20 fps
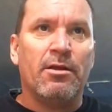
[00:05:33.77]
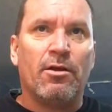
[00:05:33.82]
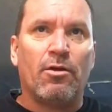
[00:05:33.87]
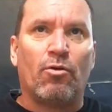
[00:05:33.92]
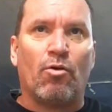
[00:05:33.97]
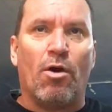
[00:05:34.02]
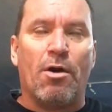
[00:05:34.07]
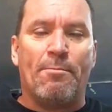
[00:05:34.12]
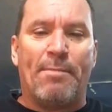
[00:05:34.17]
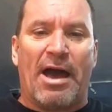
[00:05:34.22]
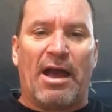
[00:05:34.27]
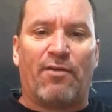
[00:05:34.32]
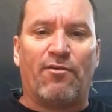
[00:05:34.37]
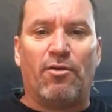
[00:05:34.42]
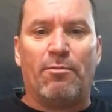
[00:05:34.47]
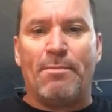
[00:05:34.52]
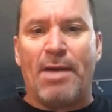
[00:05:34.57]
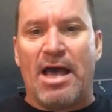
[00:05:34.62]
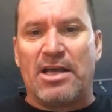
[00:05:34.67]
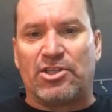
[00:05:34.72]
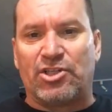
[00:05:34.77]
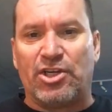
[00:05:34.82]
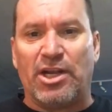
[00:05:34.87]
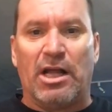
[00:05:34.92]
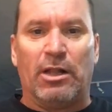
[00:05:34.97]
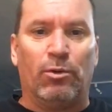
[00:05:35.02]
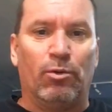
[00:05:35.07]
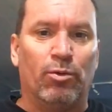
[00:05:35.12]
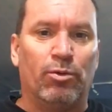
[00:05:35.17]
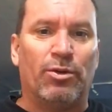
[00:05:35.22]
going back and forth, Mestre,
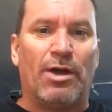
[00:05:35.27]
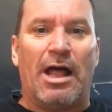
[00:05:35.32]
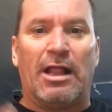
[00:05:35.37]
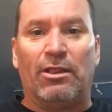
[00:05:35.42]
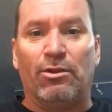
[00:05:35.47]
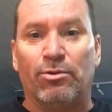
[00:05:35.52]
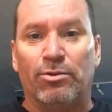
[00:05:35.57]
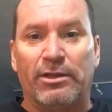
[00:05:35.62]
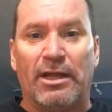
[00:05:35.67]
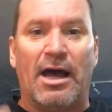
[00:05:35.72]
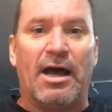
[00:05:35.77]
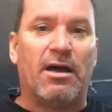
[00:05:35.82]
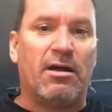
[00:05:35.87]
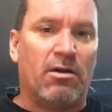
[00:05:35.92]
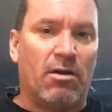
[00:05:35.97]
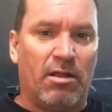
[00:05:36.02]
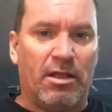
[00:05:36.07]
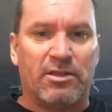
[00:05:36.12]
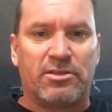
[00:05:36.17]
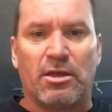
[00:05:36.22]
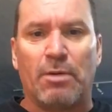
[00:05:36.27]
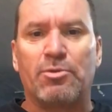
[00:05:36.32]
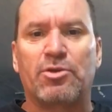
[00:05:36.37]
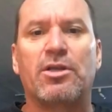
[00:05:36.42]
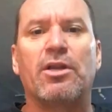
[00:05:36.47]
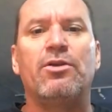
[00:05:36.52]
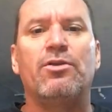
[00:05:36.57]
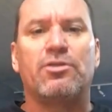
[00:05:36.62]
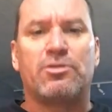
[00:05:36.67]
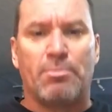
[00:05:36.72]
Aluno, Aluna, and all that. So I'm just
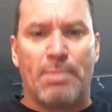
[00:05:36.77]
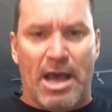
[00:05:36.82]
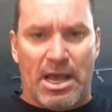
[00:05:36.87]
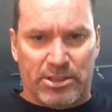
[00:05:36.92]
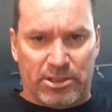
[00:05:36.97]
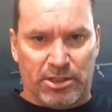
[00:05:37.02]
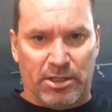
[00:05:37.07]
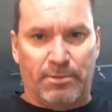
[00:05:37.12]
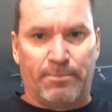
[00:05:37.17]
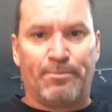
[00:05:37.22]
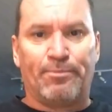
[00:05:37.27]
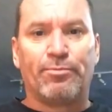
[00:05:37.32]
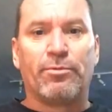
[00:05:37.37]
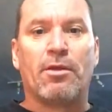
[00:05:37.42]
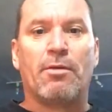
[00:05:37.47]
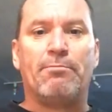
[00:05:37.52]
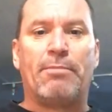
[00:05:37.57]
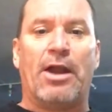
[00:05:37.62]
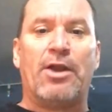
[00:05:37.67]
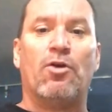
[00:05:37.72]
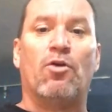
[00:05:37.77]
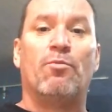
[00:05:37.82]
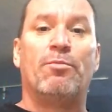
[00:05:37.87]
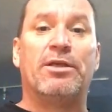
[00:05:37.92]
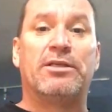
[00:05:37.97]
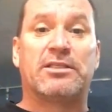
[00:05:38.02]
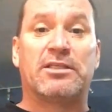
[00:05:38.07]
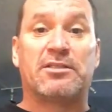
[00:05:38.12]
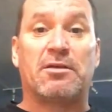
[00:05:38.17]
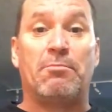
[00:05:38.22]
going to use Mestre. By no
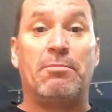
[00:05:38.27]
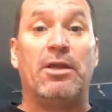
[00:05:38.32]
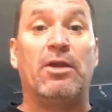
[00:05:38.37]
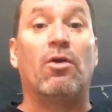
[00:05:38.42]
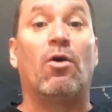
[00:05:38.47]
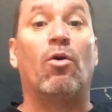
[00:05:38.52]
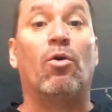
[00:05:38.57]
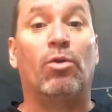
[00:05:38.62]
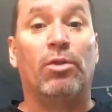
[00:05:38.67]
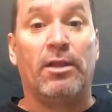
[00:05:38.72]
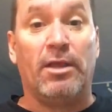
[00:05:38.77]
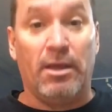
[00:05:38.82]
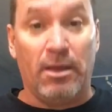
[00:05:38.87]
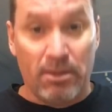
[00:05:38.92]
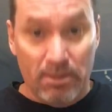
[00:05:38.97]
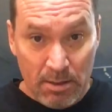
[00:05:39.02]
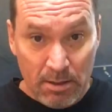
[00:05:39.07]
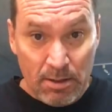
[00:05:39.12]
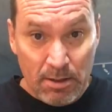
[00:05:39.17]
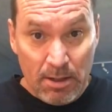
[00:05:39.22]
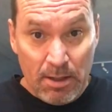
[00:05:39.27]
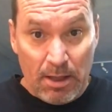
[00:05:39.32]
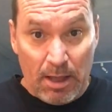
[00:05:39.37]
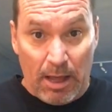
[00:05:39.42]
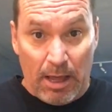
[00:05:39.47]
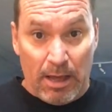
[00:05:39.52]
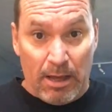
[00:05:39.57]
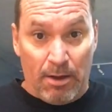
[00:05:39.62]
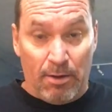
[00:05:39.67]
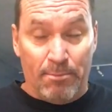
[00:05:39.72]
means does it mean only
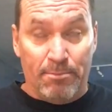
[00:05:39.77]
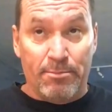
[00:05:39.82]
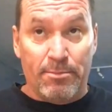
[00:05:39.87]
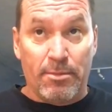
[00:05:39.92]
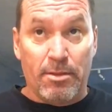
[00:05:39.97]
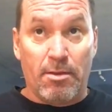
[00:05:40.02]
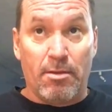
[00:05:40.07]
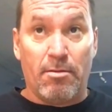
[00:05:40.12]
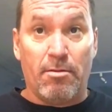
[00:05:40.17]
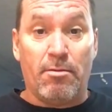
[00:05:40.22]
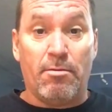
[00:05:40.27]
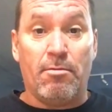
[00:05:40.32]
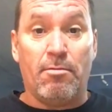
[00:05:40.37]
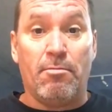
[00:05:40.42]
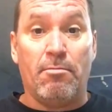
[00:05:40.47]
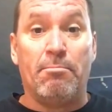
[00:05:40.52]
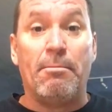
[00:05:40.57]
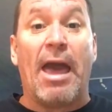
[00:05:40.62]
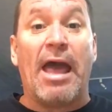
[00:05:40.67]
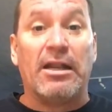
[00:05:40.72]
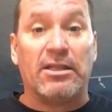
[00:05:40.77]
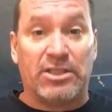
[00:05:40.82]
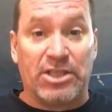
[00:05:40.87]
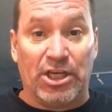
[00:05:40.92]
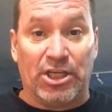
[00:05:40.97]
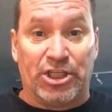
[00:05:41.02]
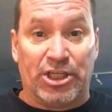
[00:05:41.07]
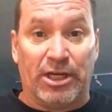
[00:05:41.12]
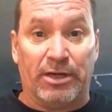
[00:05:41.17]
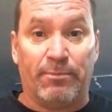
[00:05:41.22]
men
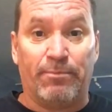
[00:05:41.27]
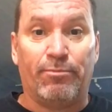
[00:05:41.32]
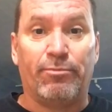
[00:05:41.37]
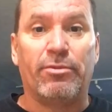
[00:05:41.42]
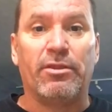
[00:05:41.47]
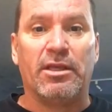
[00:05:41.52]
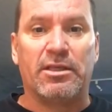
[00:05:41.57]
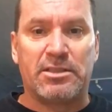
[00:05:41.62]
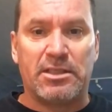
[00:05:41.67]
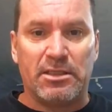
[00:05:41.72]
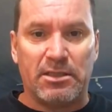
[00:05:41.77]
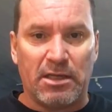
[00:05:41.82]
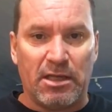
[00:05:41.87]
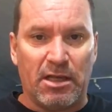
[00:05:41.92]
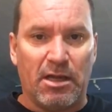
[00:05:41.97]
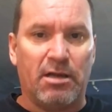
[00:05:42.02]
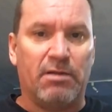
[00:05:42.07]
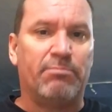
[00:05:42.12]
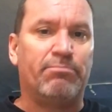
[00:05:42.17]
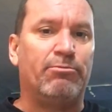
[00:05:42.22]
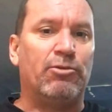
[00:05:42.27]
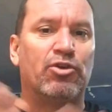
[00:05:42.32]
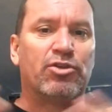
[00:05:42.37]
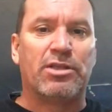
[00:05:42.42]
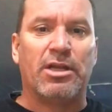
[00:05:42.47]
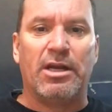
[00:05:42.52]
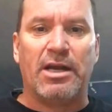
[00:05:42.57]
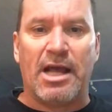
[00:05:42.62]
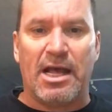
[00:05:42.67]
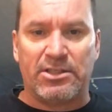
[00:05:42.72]
teaching. This is
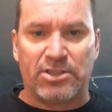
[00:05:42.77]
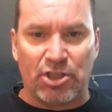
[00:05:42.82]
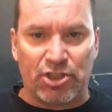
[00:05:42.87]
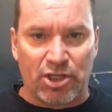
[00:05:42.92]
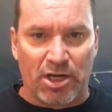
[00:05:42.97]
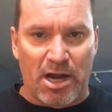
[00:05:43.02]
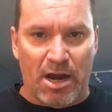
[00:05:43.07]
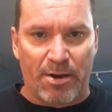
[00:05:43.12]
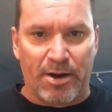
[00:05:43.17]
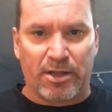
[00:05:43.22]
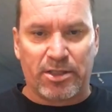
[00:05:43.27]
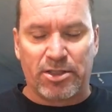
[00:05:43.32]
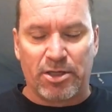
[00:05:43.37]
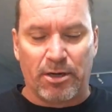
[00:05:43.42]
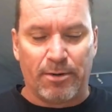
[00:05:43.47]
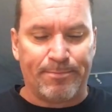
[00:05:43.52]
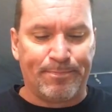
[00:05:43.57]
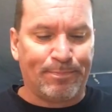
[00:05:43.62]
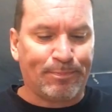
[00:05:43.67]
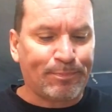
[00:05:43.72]
using it as a generic term.